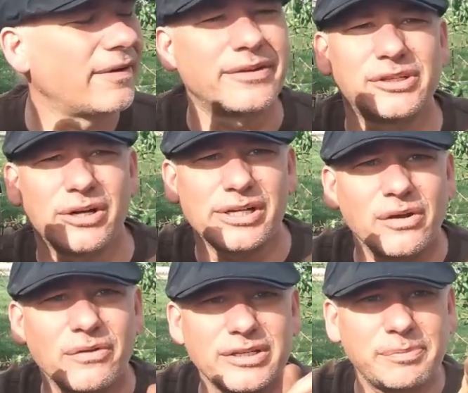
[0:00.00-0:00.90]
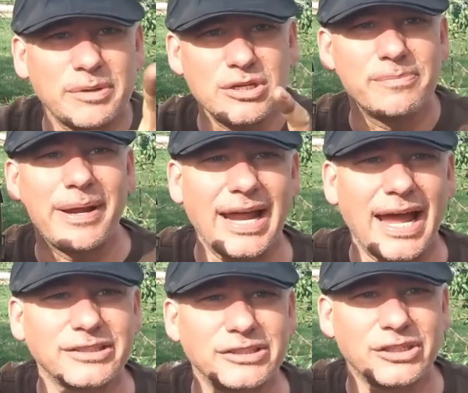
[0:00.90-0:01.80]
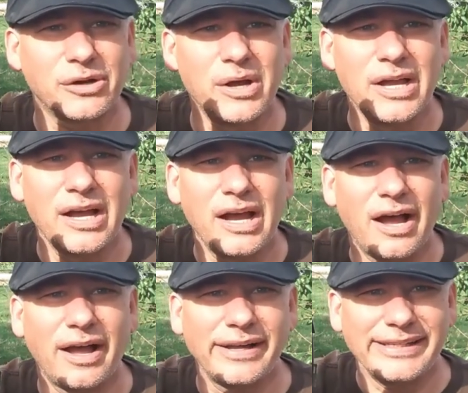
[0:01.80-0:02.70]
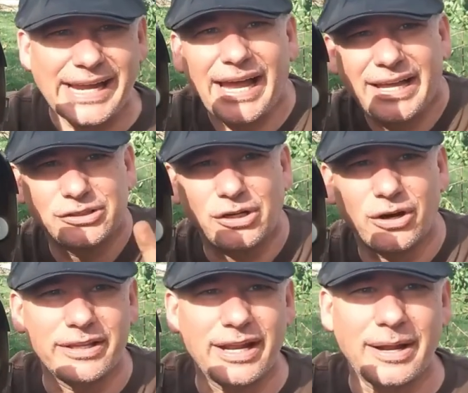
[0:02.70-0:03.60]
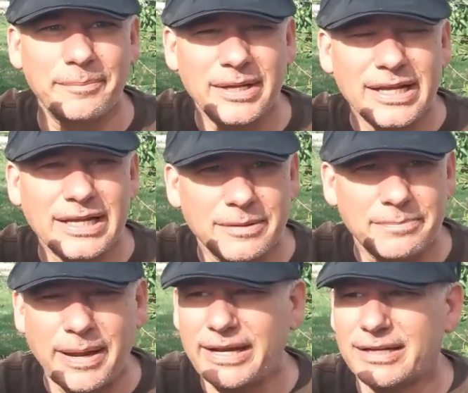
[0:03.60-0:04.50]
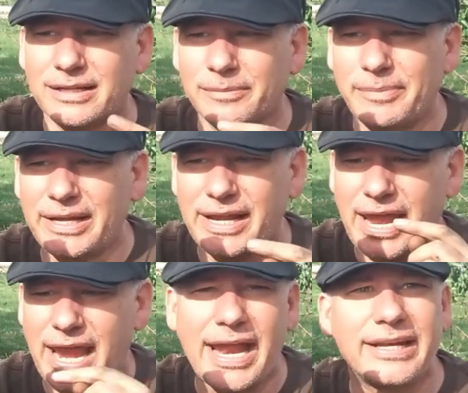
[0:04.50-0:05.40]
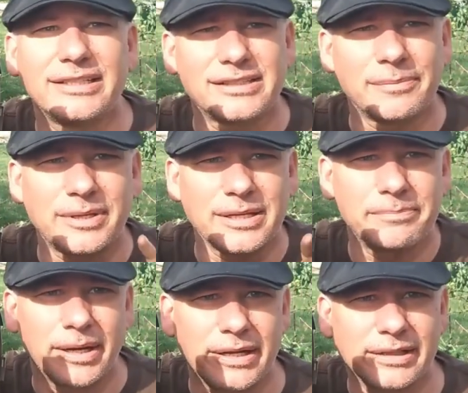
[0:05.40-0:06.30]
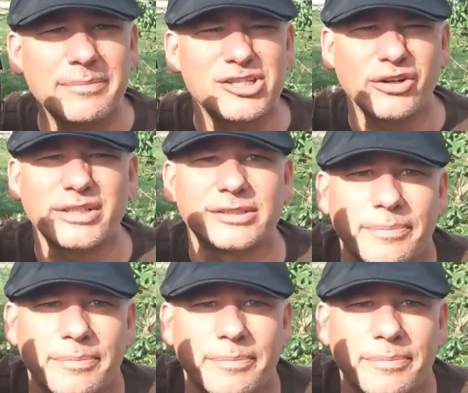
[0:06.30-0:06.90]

of others already know this, but you may not. So uh, yeah, sorry that I'm clickbaiting a little bit and adding something, but let me show you